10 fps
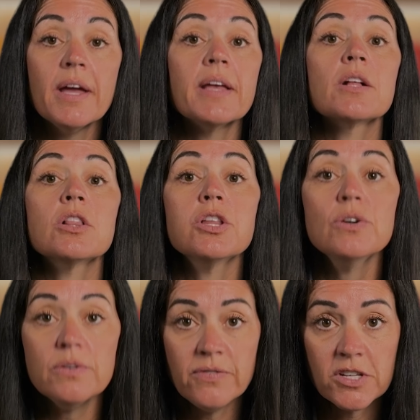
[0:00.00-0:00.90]

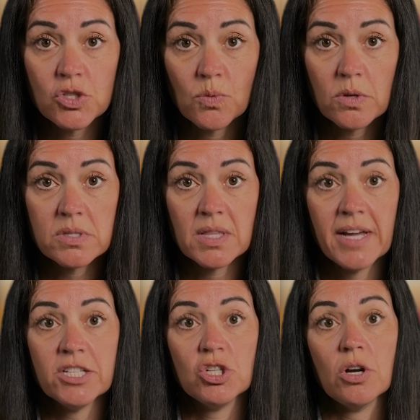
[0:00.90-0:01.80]
include visuals
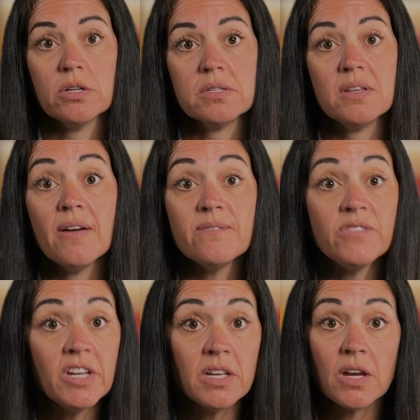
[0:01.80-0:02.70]
like charts,
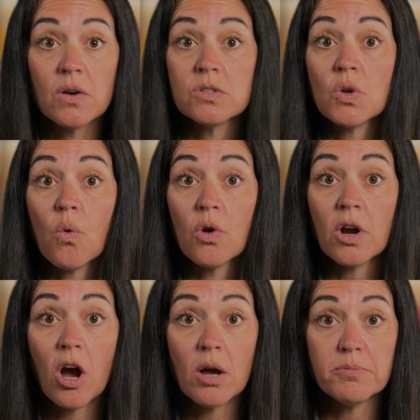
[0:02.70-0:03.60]
videos,
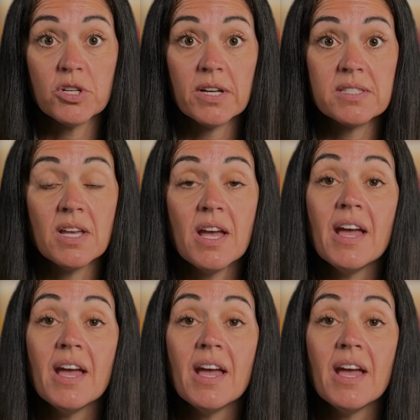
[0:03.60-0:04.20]
or objects.